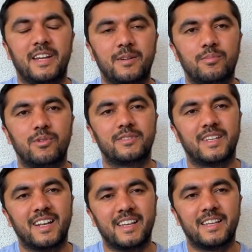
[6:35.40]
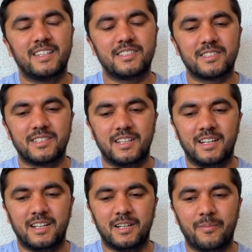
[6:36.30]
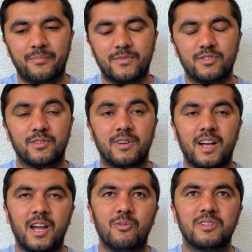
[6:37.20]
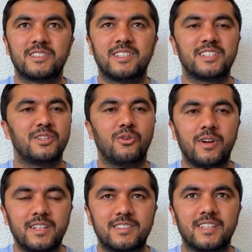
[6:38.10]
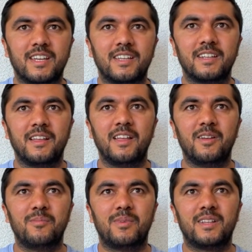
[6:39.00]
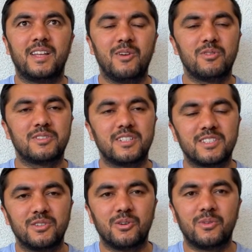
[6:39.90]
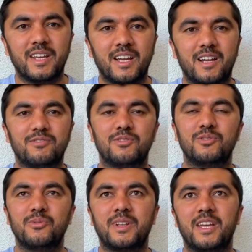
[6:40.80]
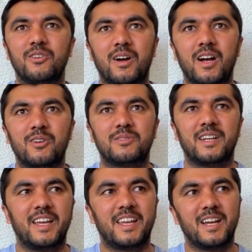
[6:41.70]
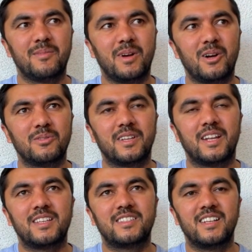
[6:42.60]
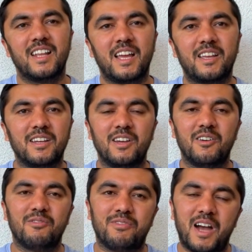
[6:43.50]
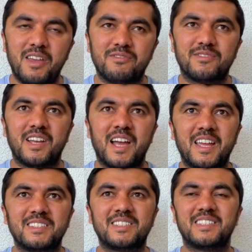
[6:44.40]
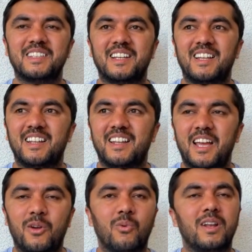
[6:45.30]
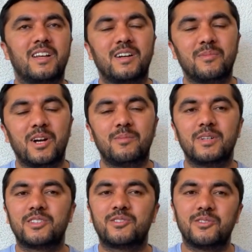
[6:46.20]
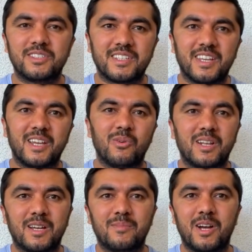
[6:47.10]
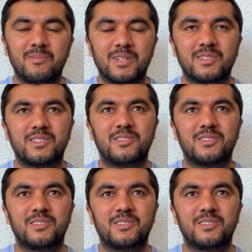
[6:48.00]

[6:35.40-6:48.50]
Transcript: airport LAX. Uh, so I was doesn't know anything, but I was doesn't know what I have to do when I go out. And I come out and I see like five signs, like "Welcome Ahmad to USA," "Welcome Ahmad